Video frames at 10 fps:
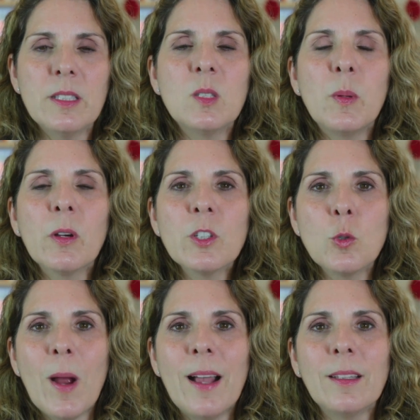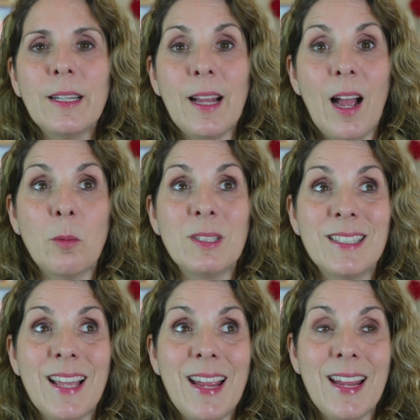Spirituality, I would
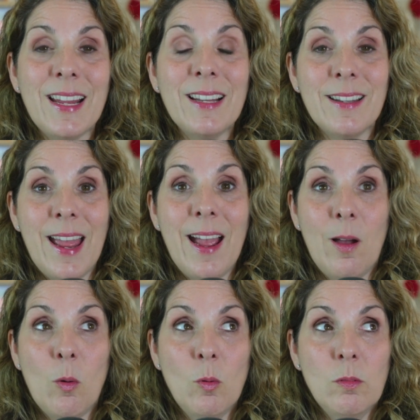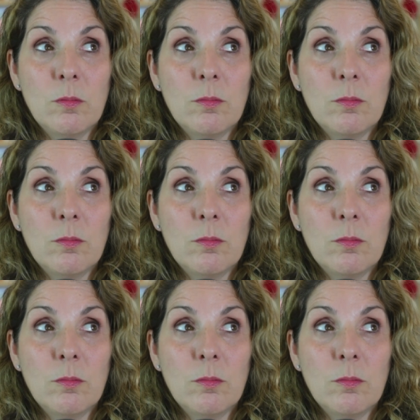say now,